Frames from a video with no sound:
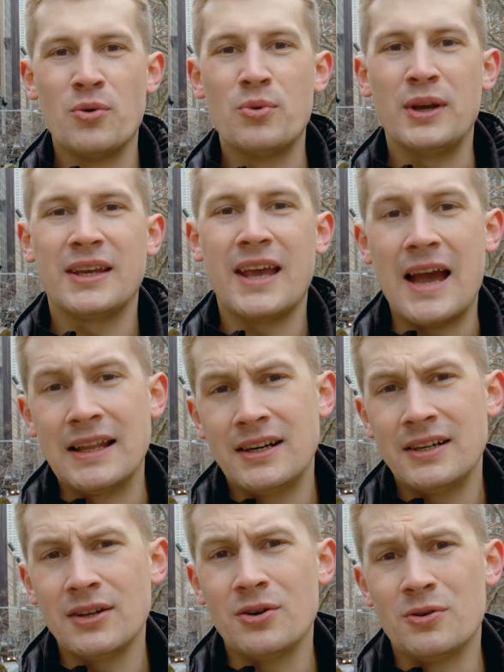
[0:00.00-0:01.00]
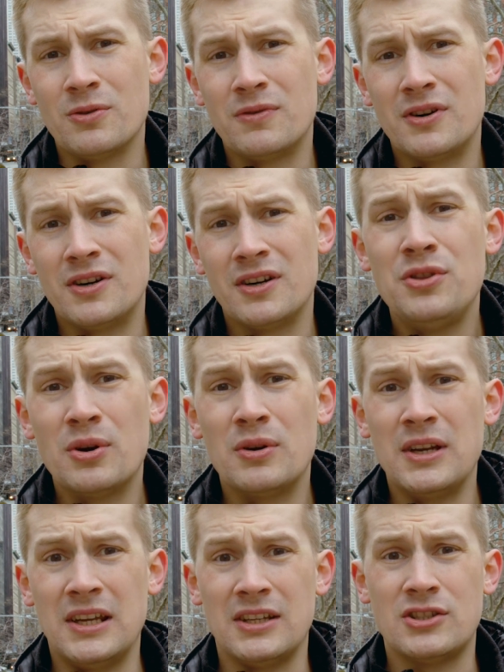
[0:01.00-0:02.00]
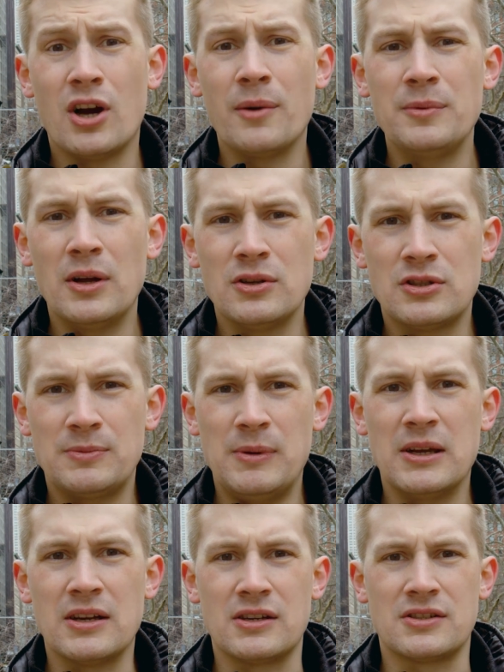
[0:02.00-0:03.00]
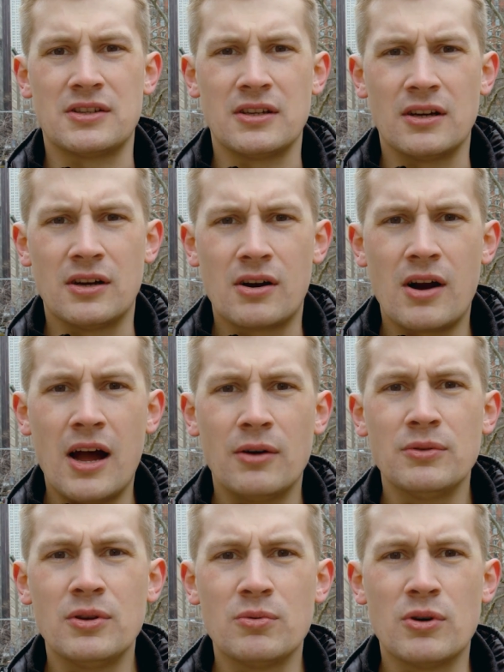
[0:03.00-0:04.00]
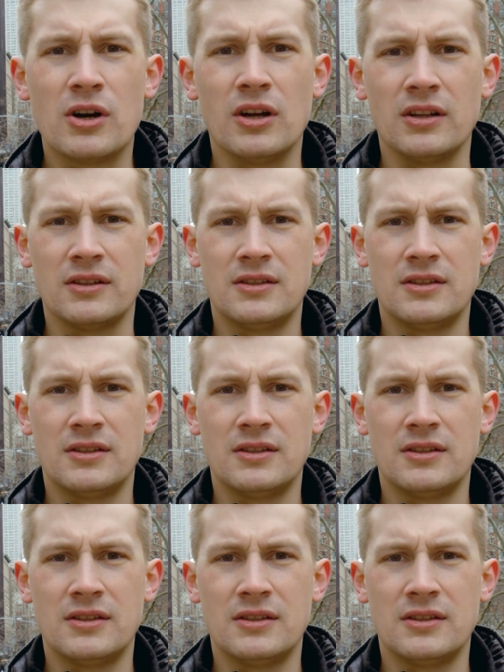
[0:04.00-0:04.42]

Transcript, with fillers: We gathered over 30 top-notch speakers around the world.